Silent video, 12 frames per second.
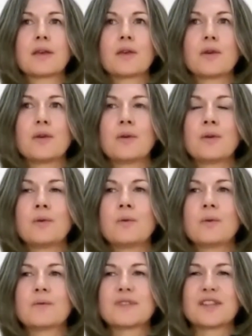
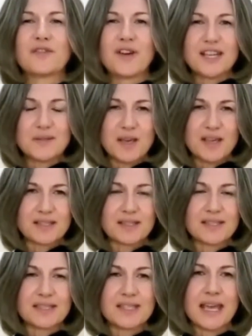who was the first person
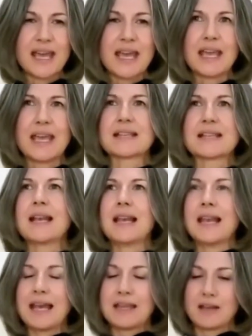to say, as I
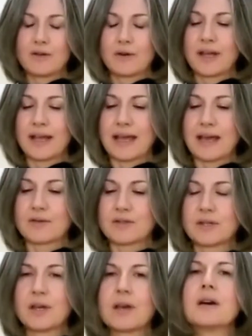lay there on her
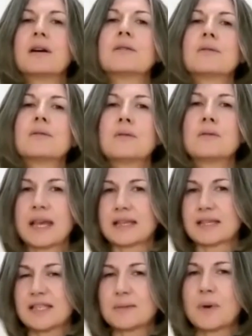couch, oh, yes,
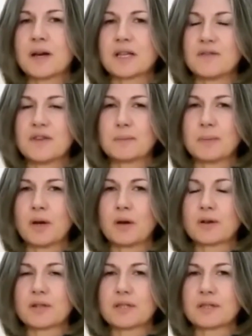this part of you is
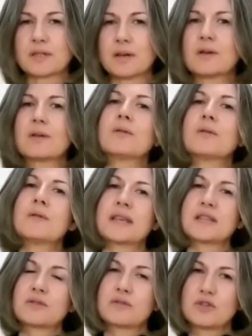blocked. Oh,
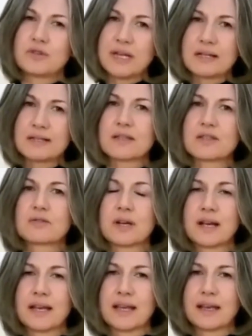yes, your adrenals are
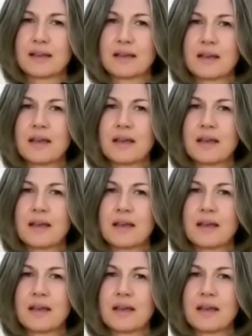struggling.